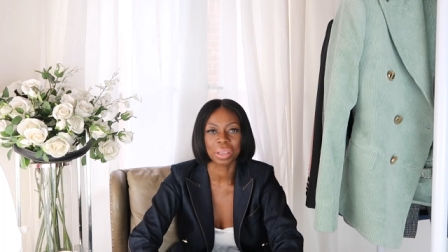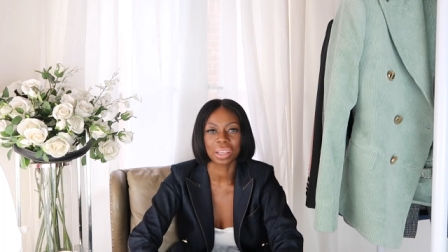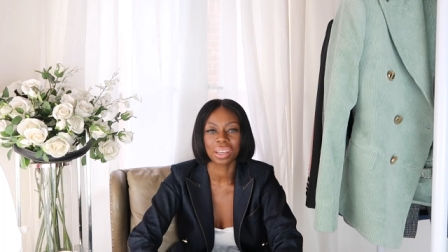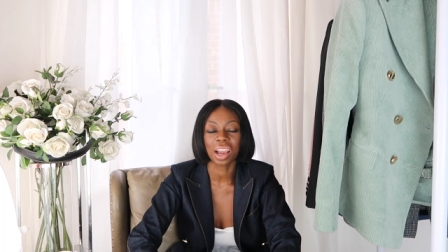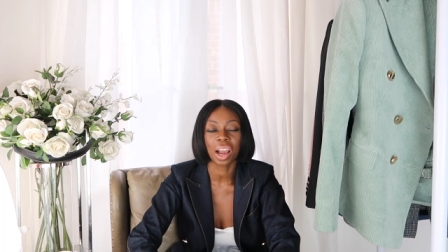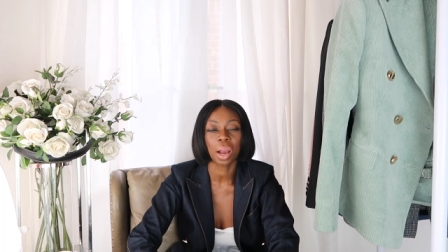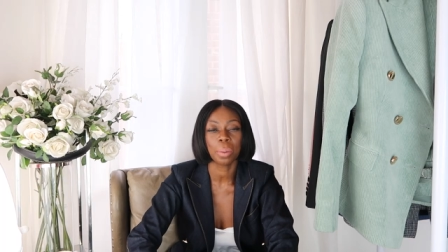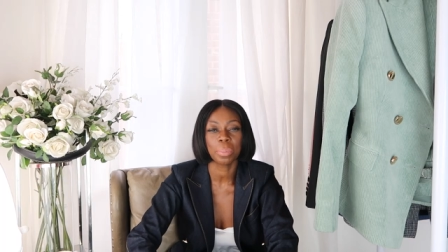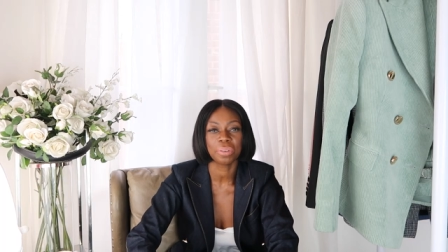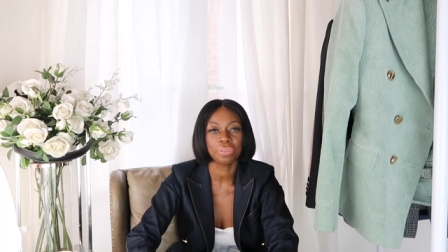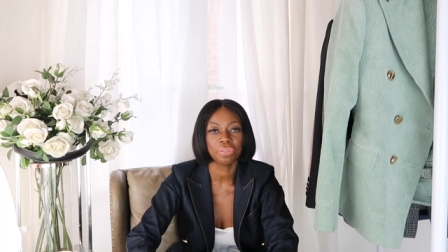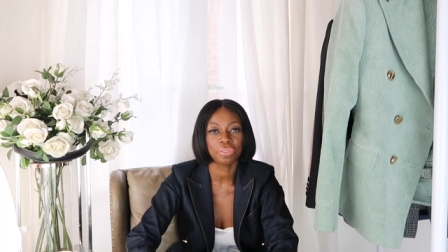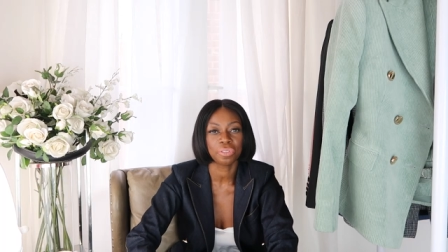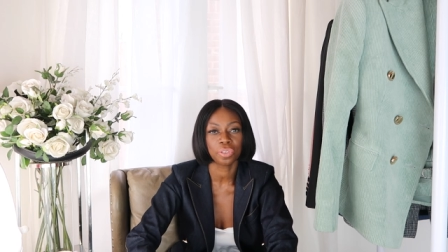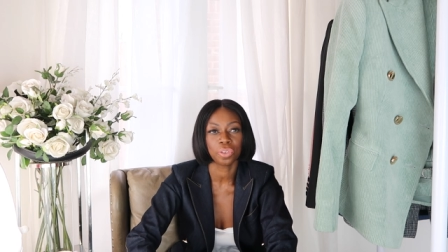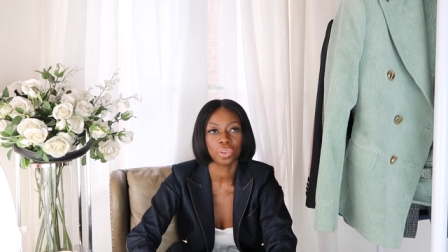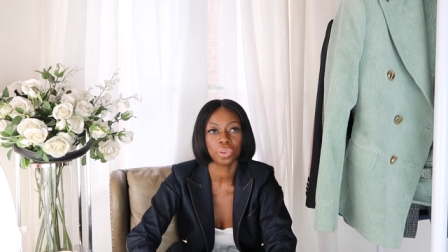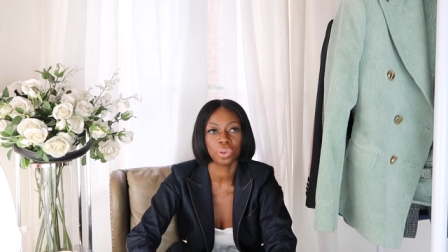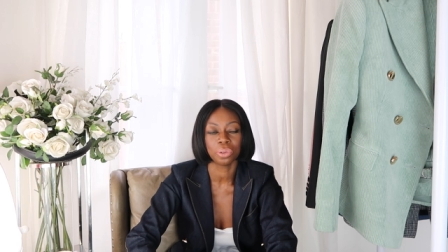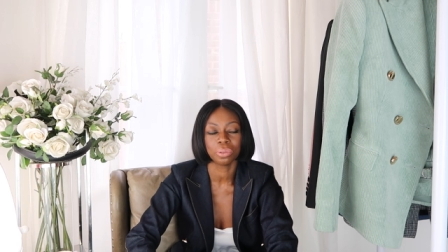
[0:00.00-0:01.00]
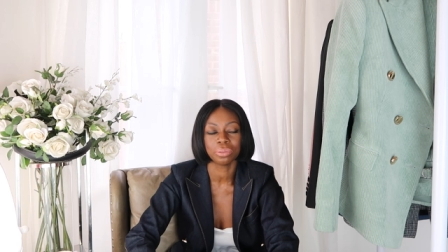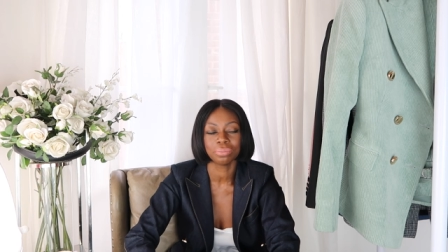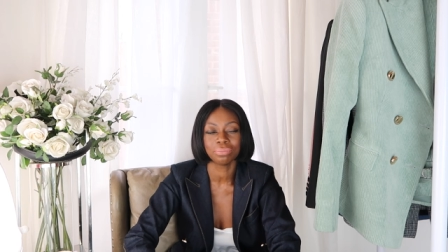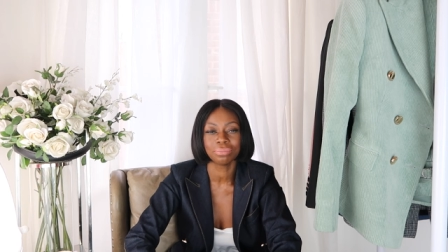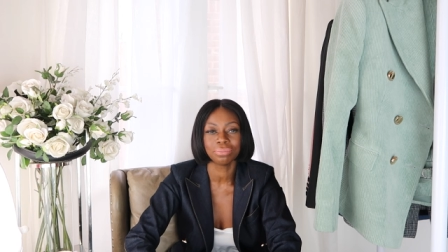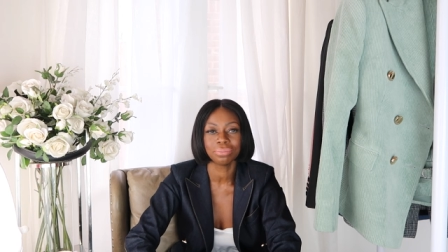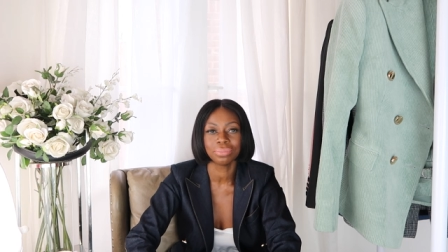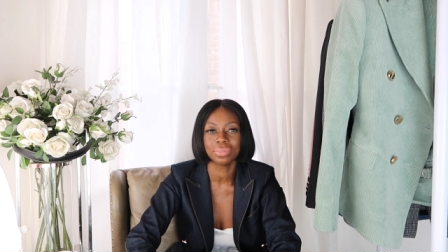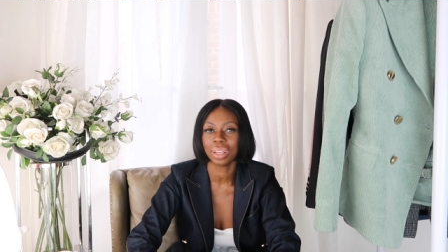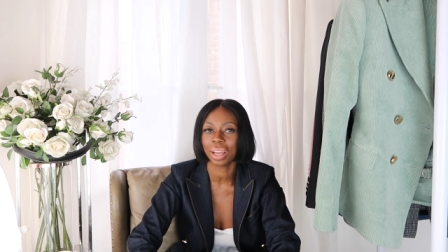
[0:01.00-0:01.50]
been coming for,
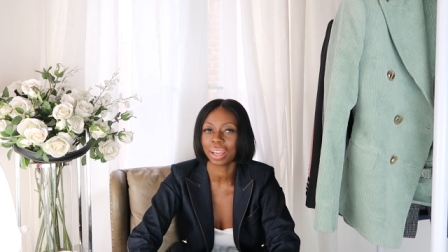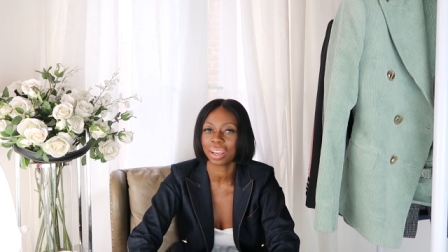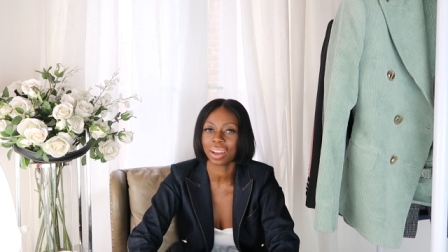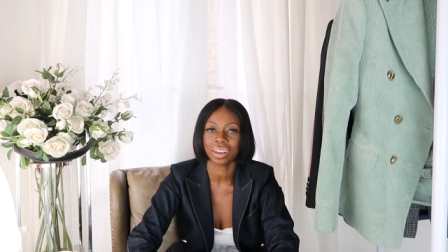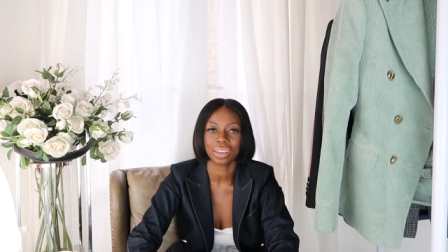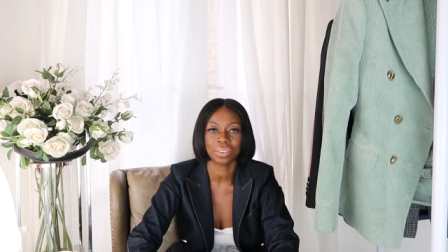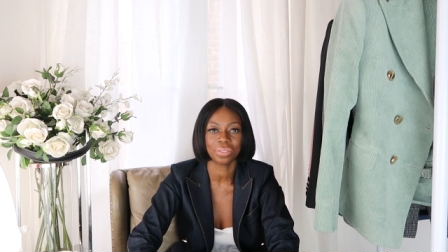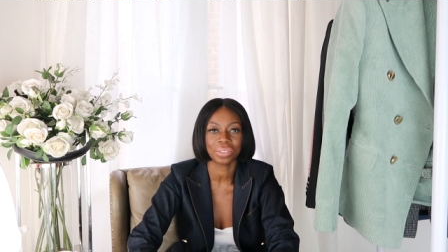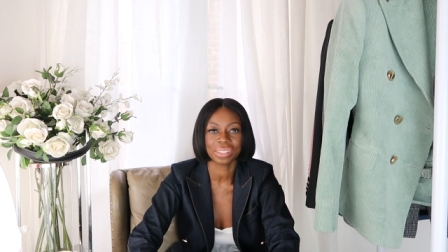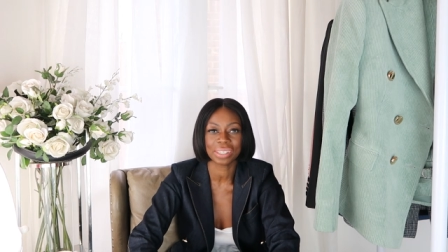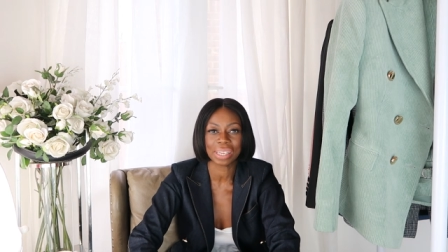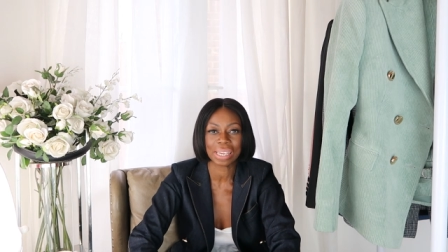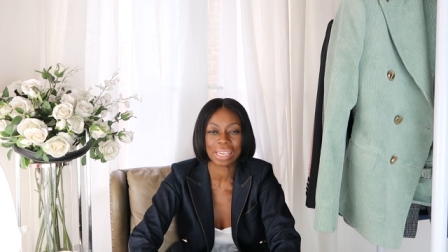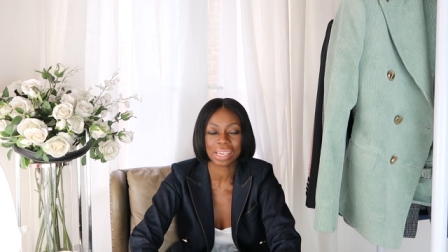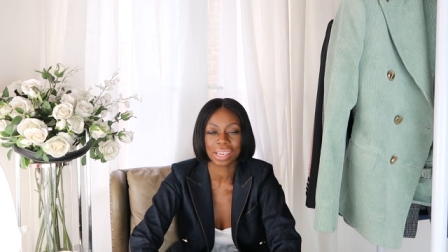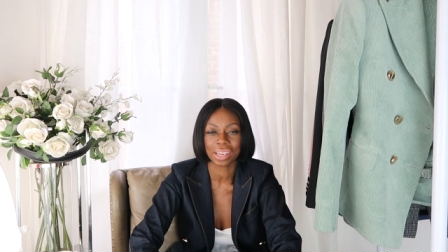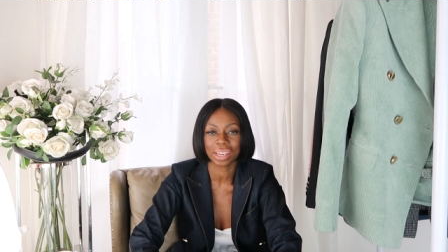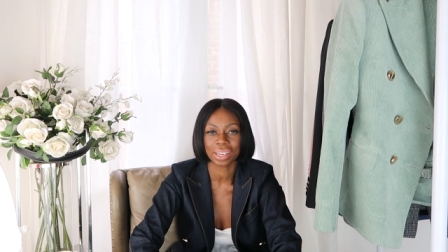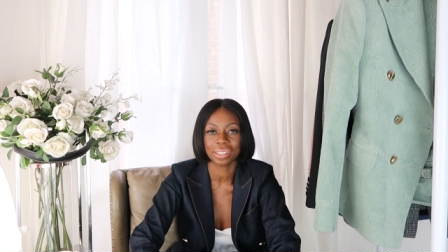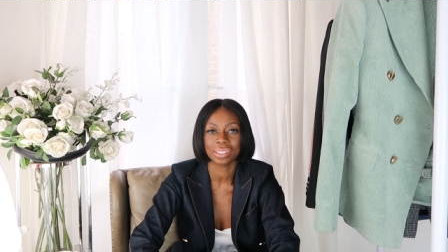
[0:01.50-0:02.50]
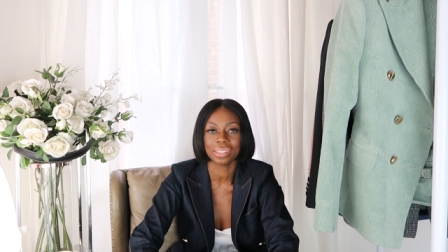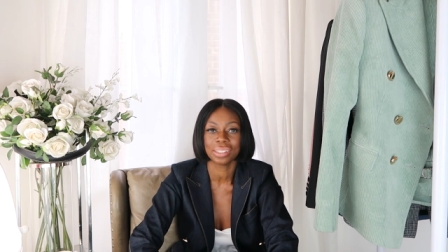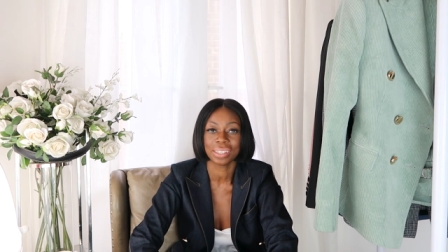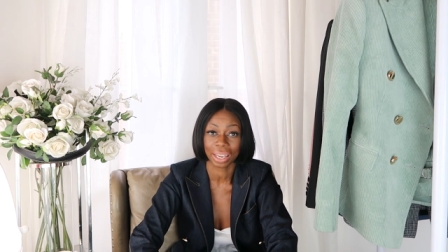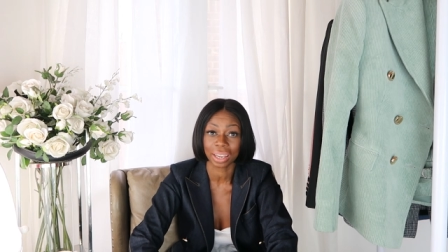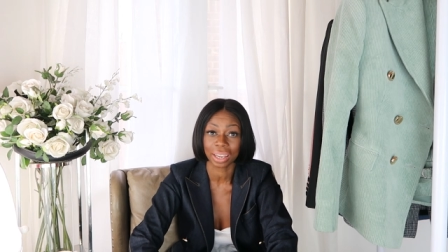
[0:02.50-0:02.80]
I can't even say years,